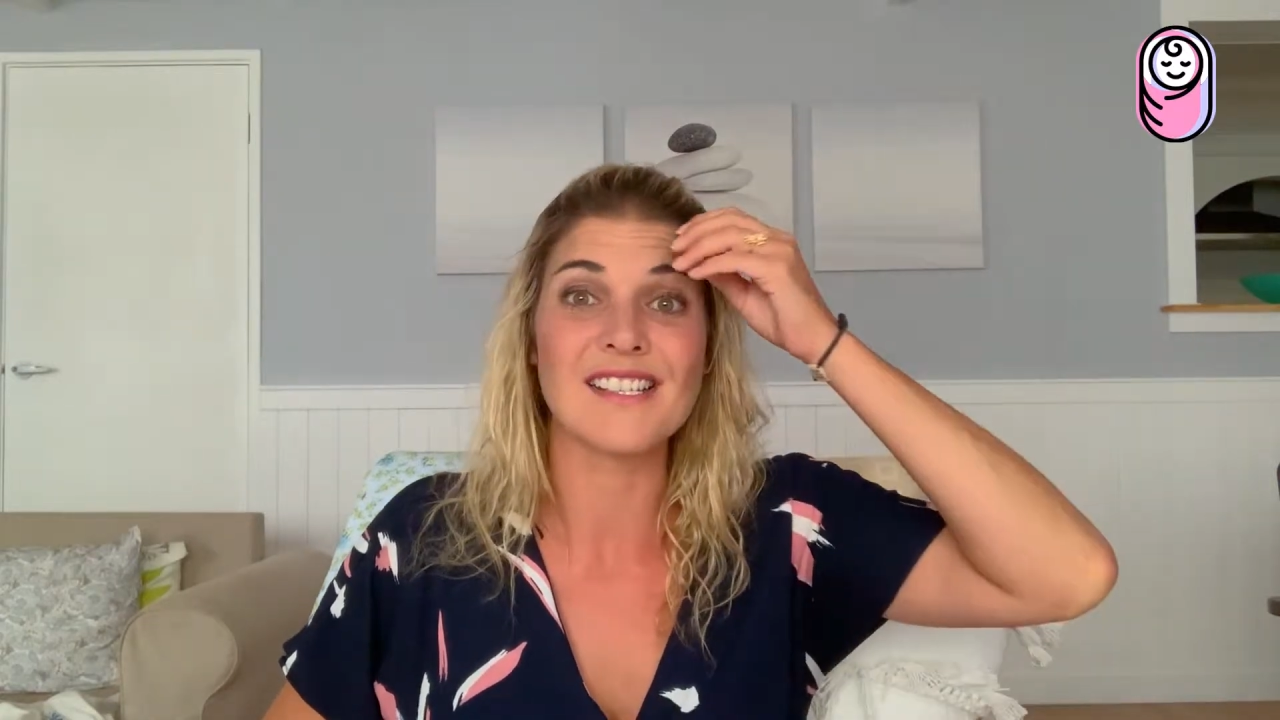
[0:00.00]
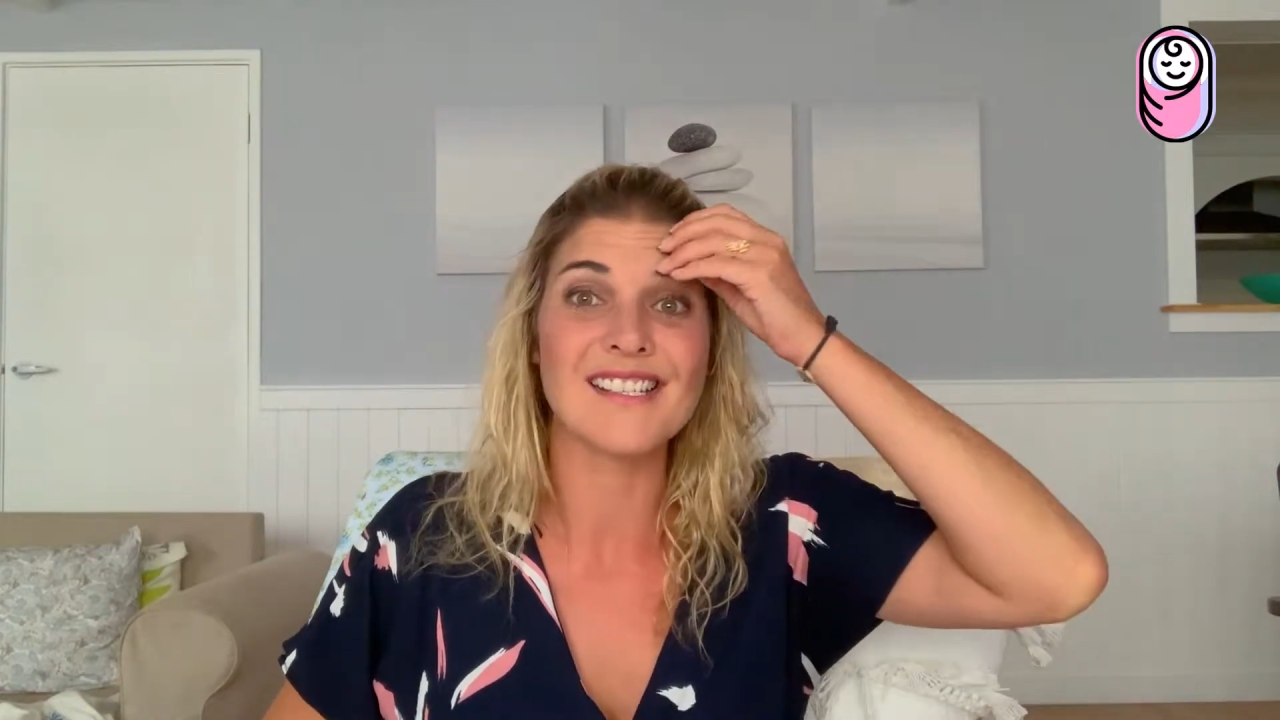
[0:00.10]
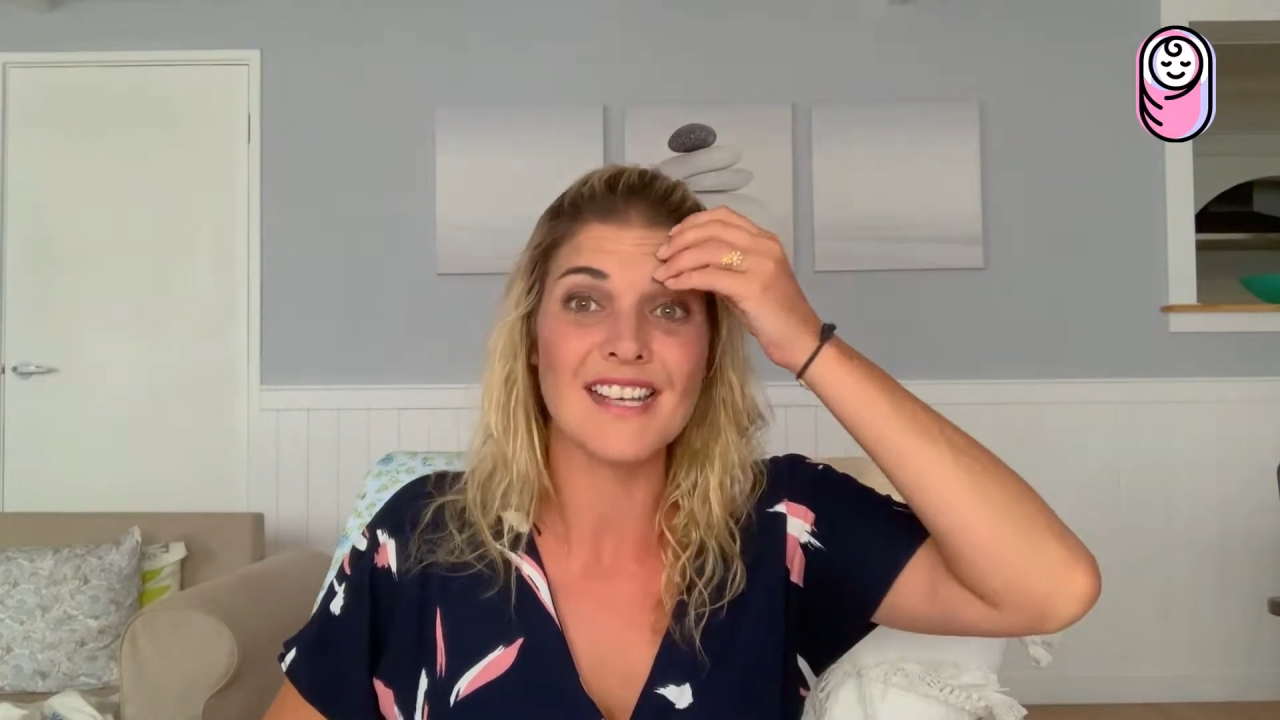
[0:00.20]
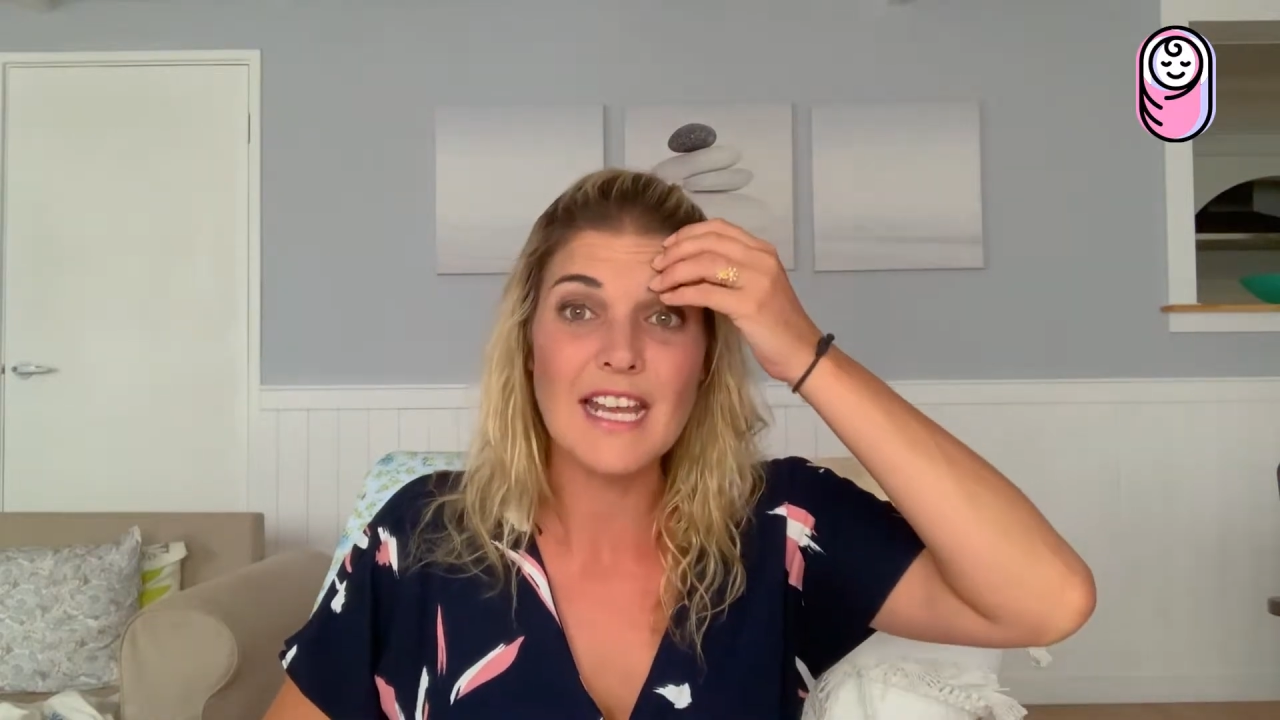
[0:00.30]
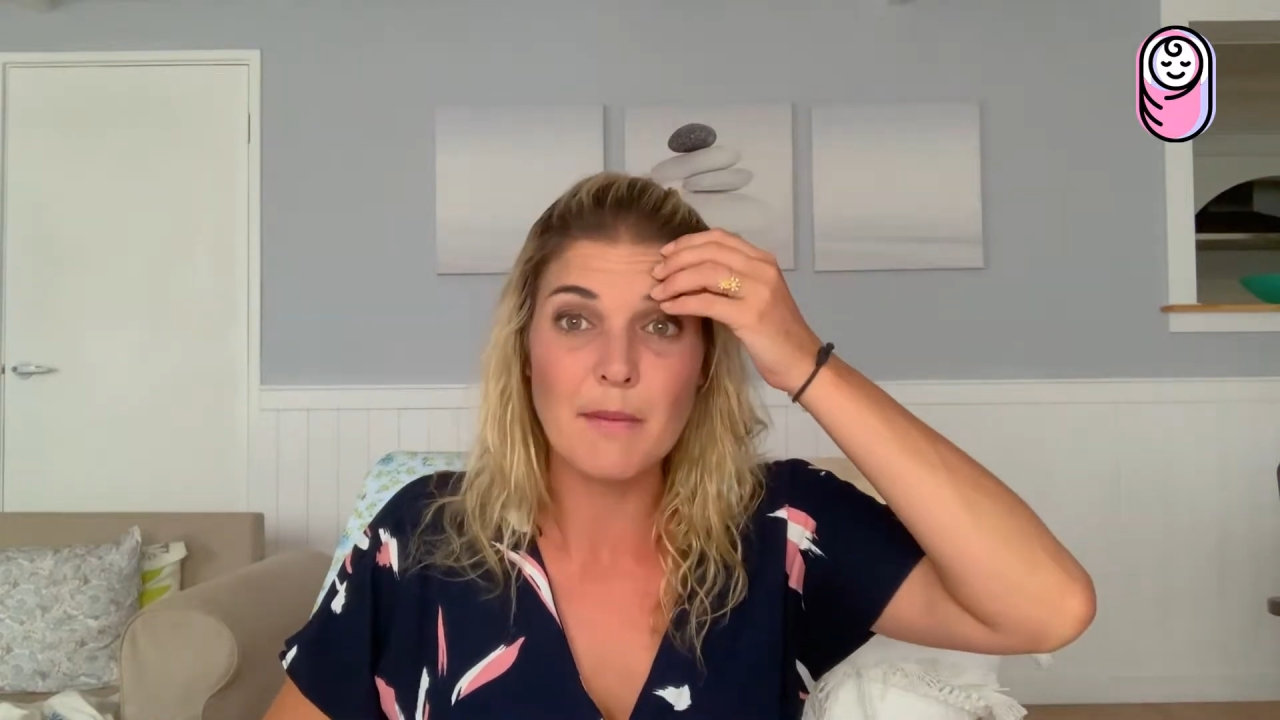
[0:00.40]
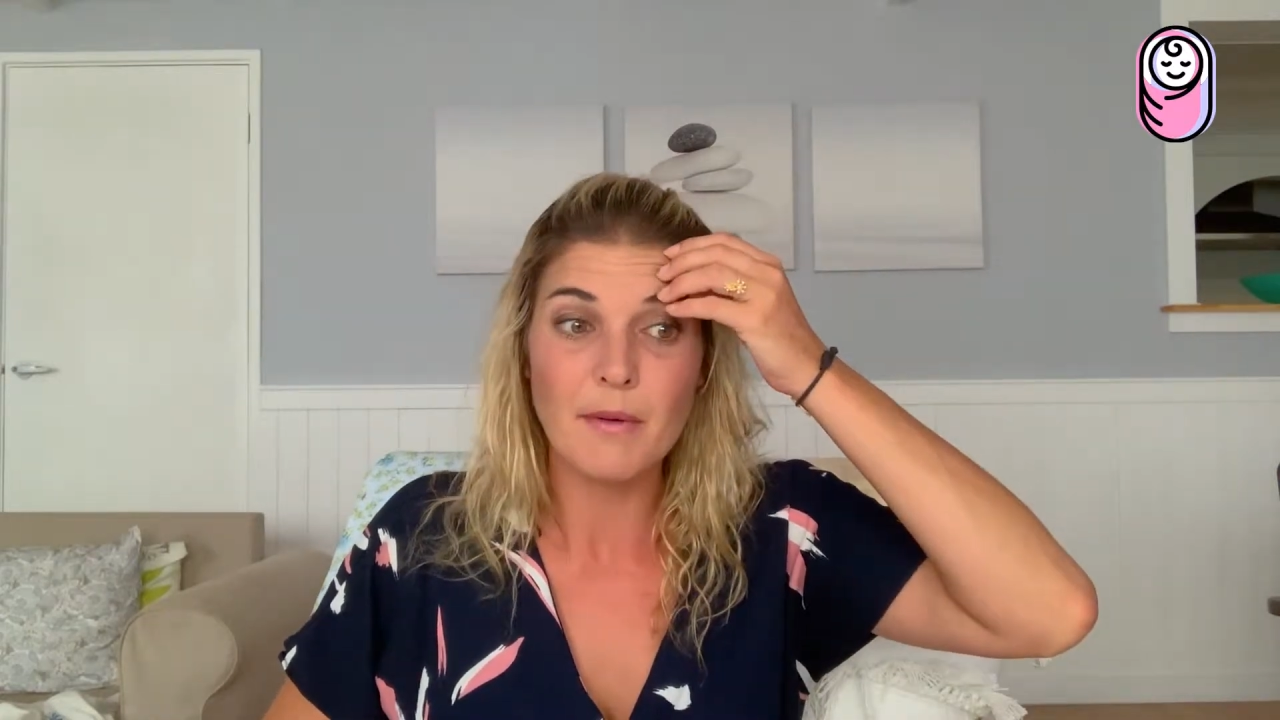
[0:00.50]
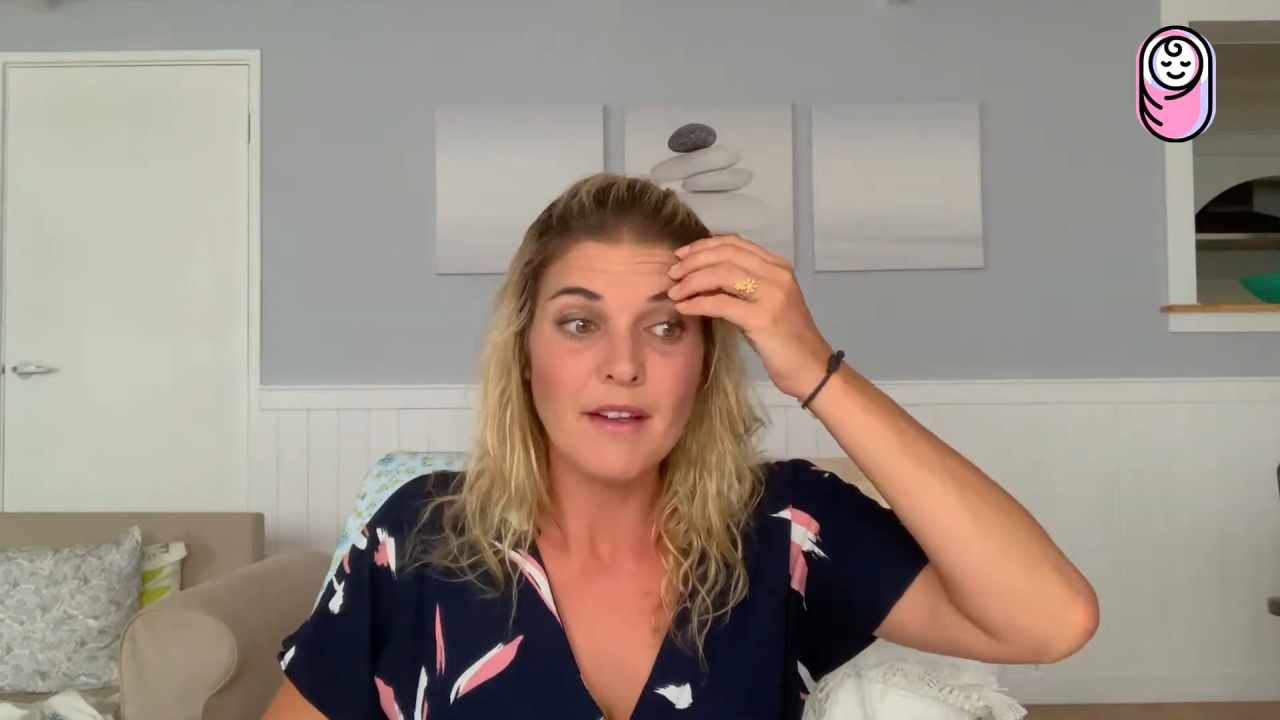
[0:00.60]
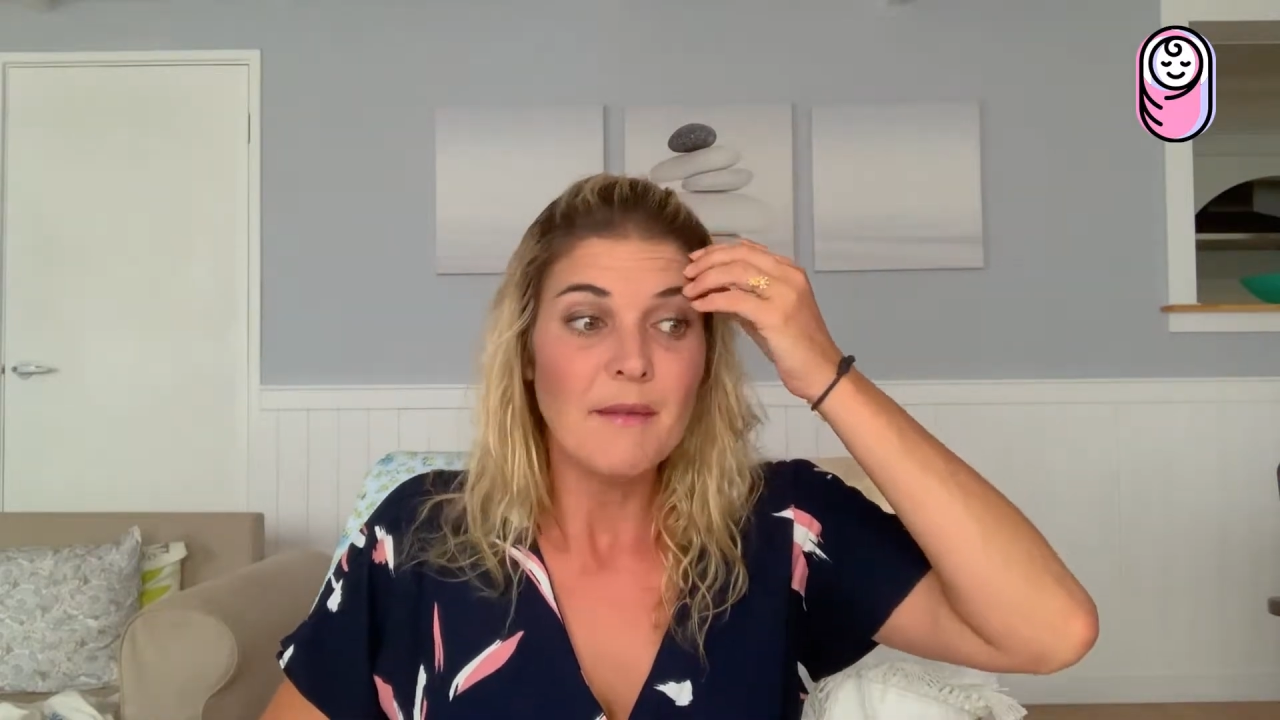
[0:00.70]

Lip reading: to sleep.